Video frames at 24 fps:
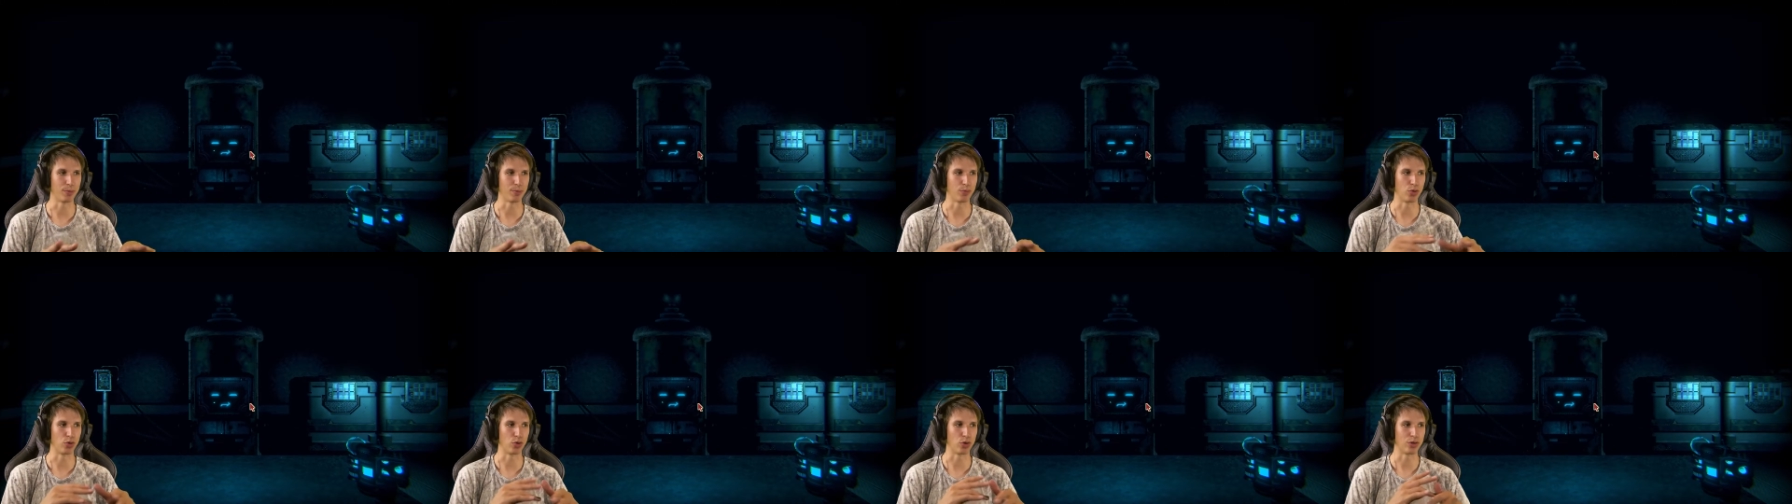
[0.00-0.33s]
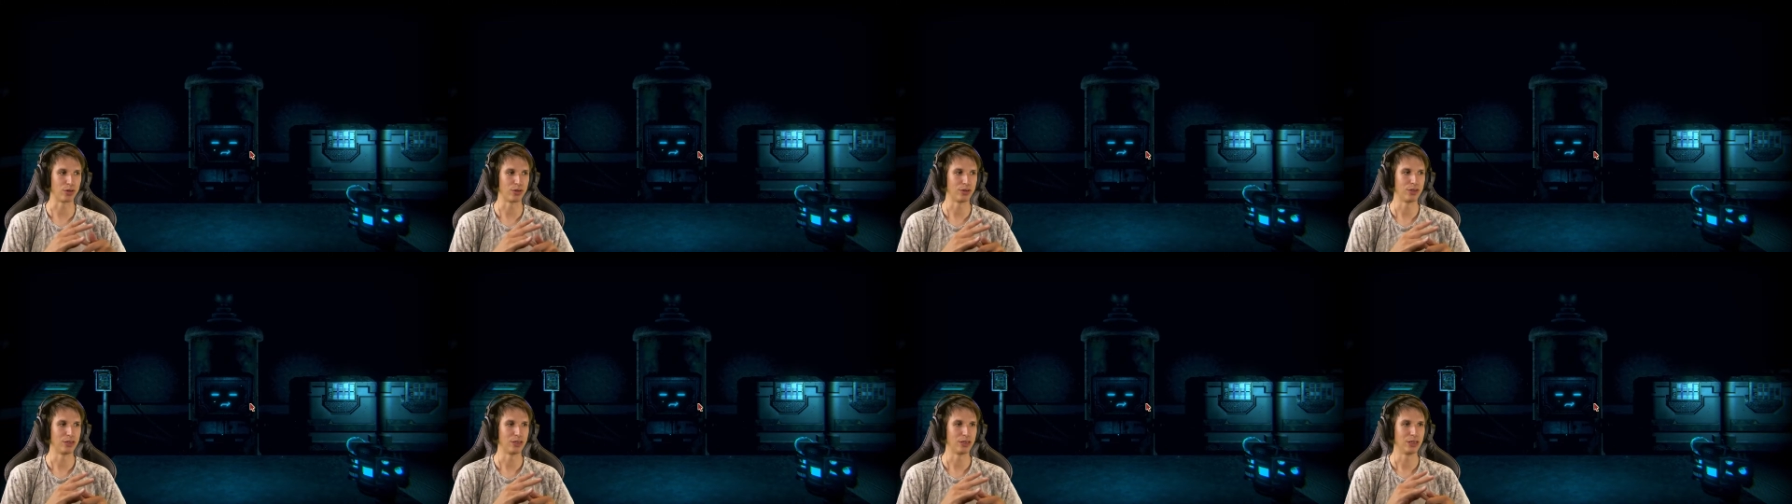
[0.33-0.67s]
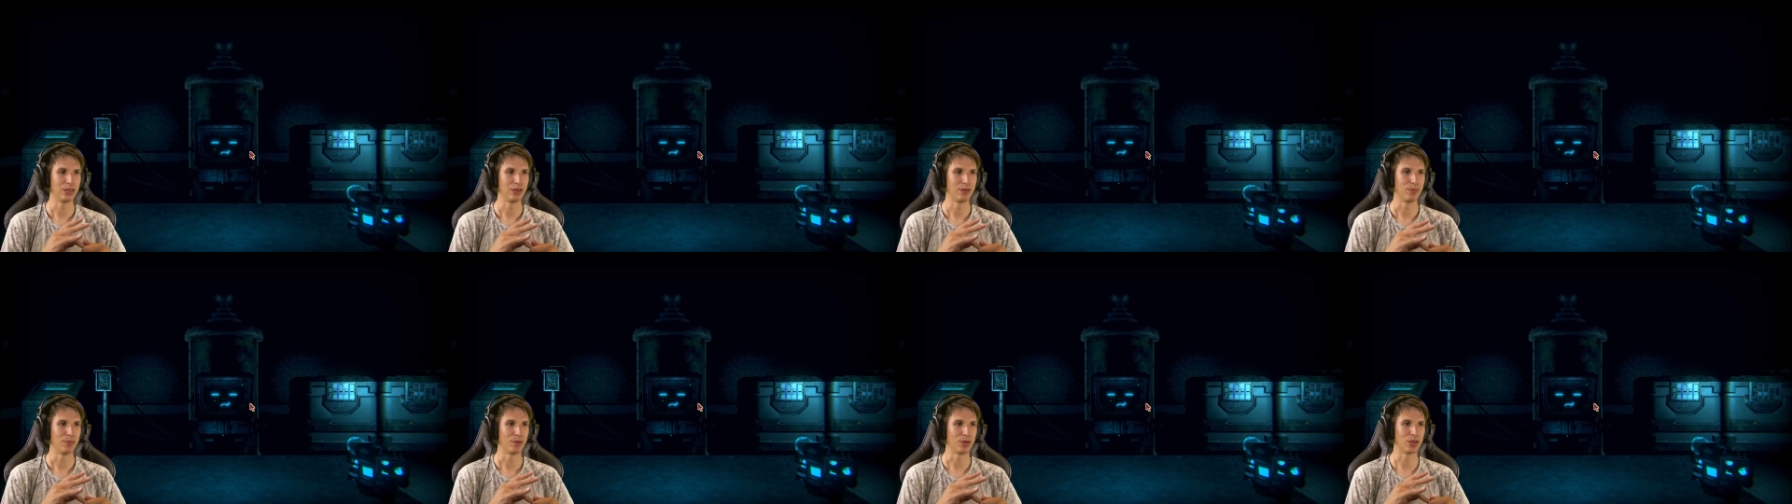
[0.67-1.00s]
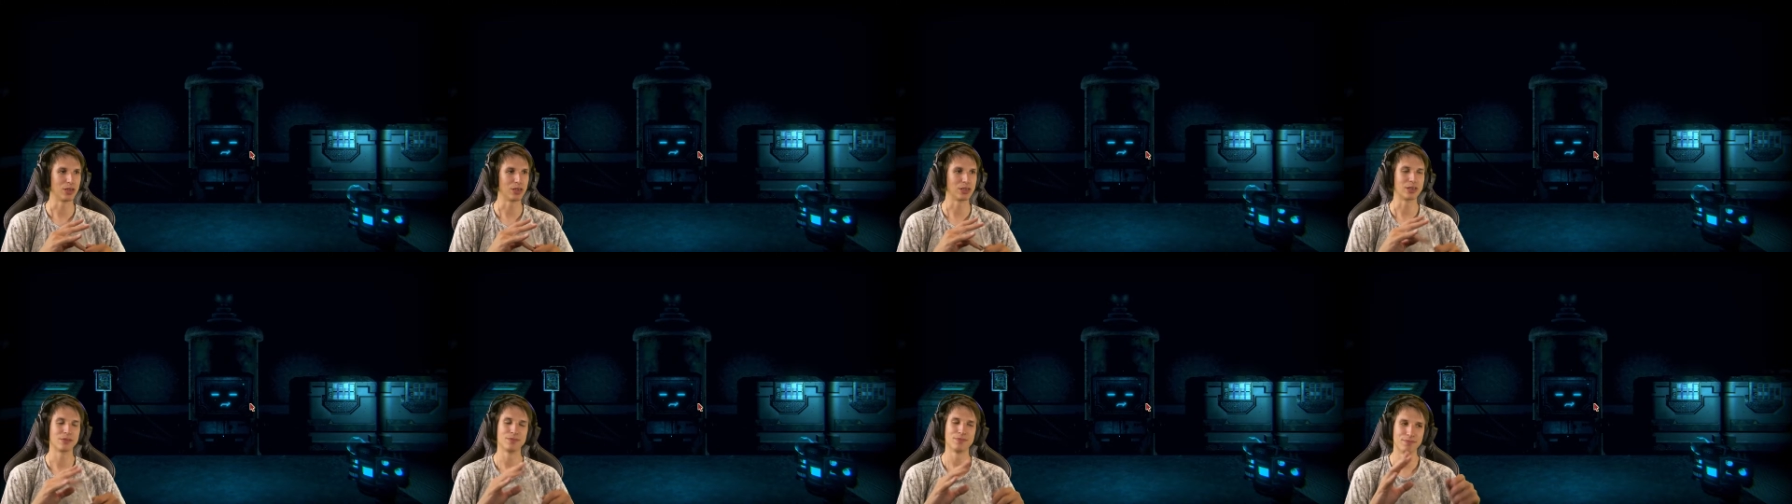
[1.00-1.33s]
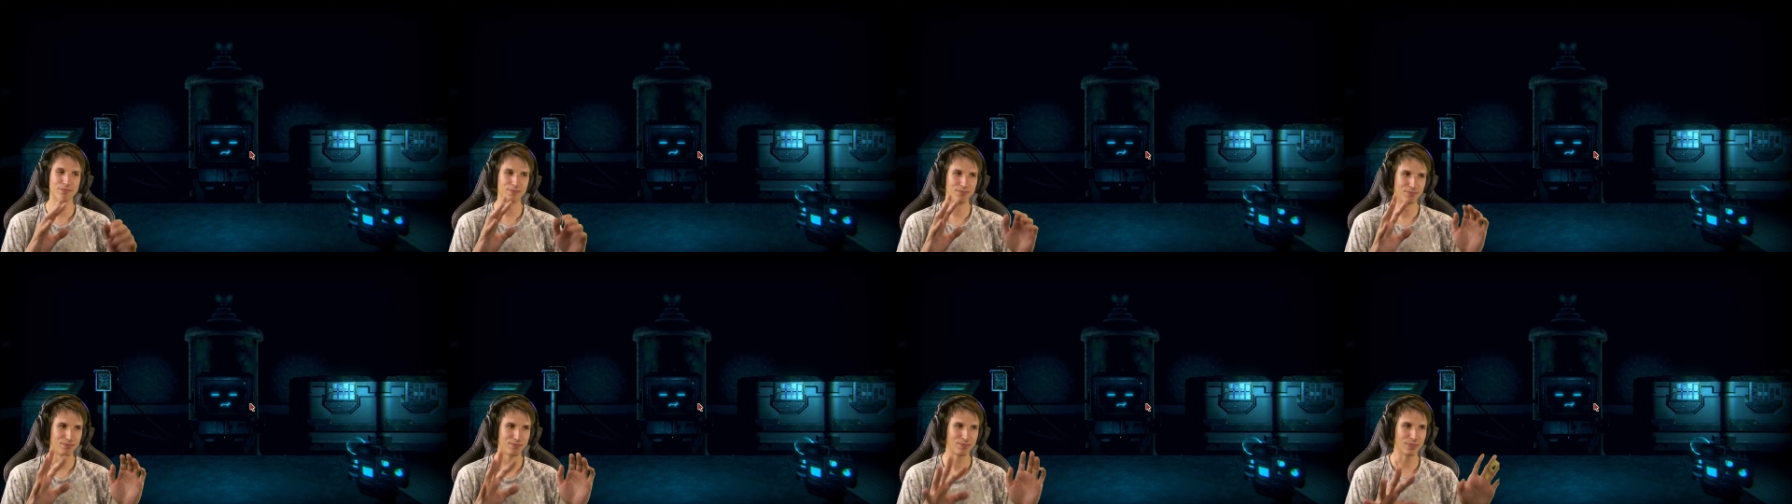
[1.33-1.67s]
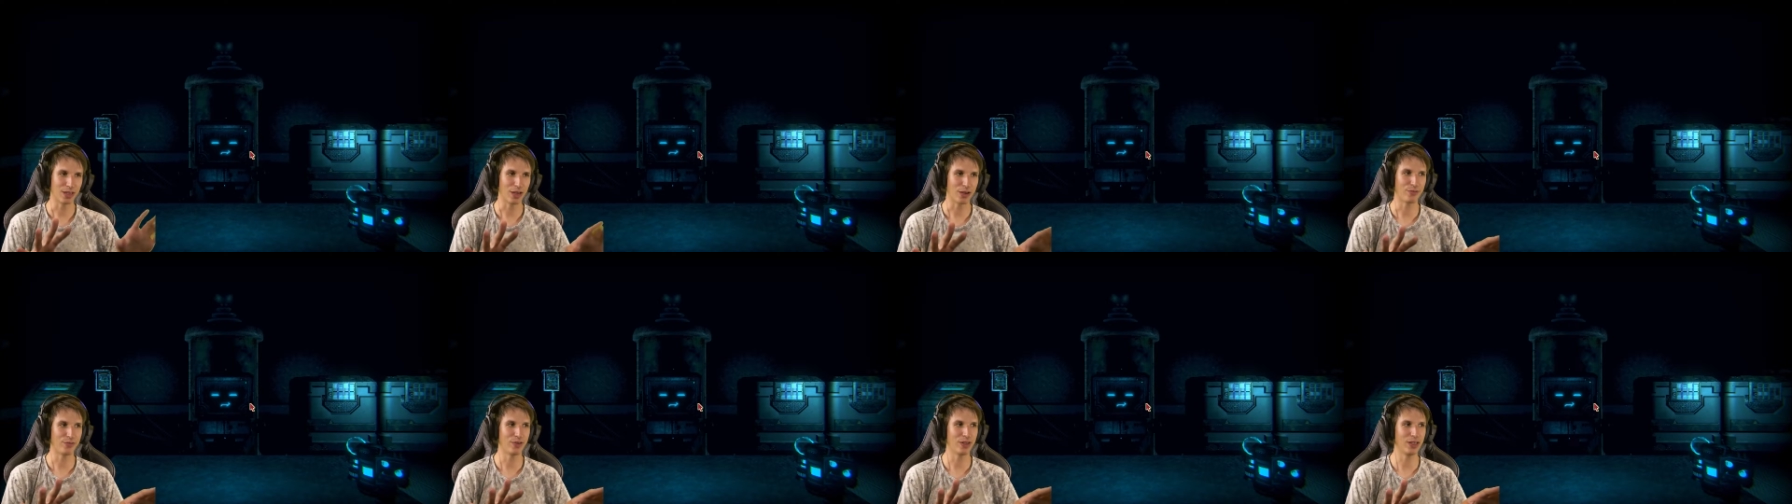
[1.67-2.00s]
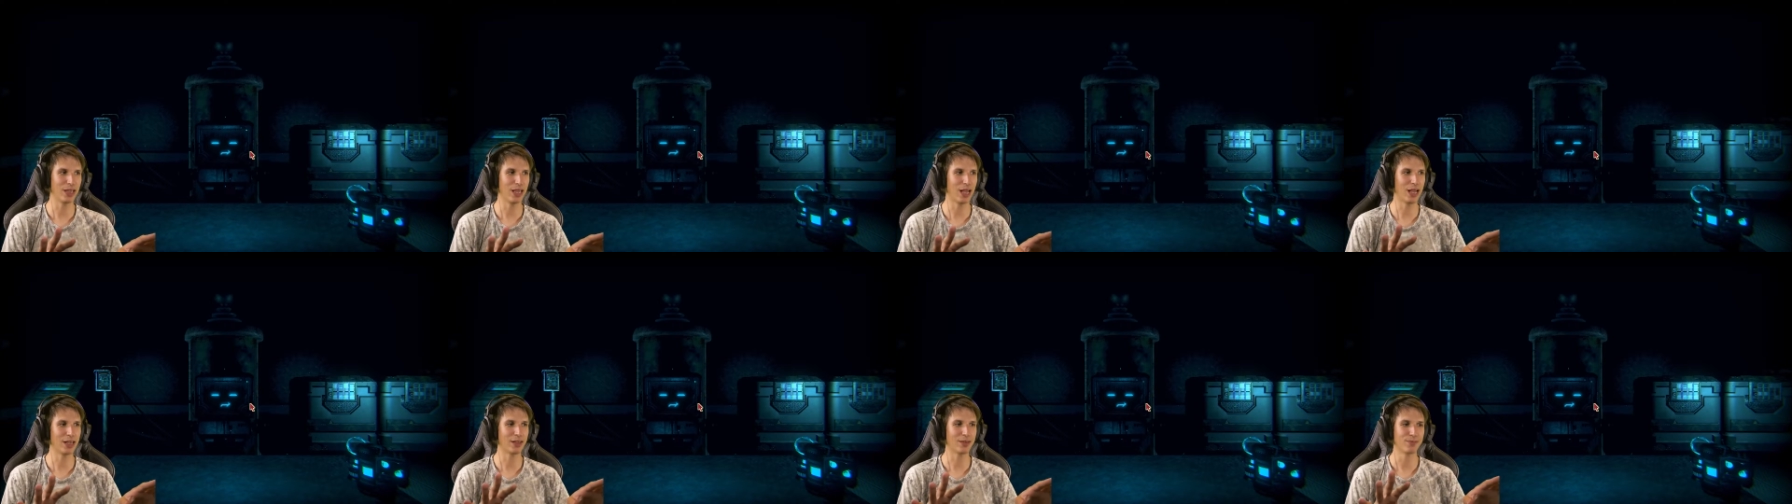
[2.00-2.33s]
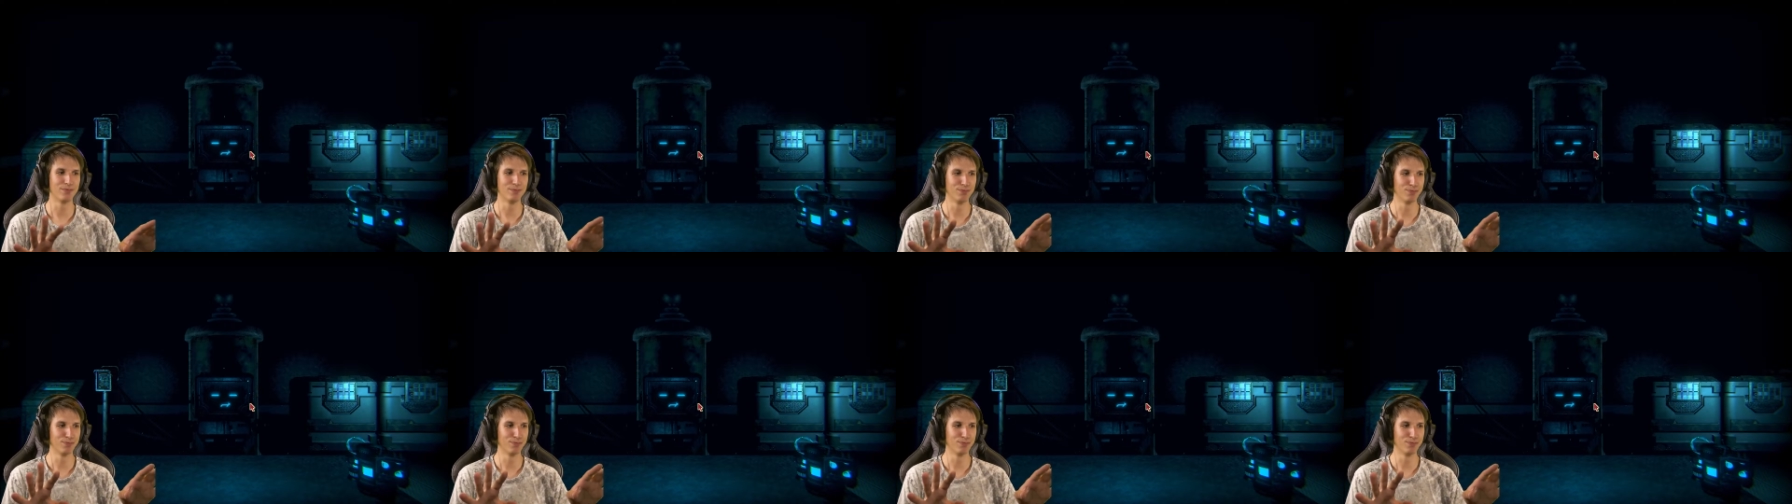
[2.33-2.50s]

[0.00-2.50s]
more. Because I feel like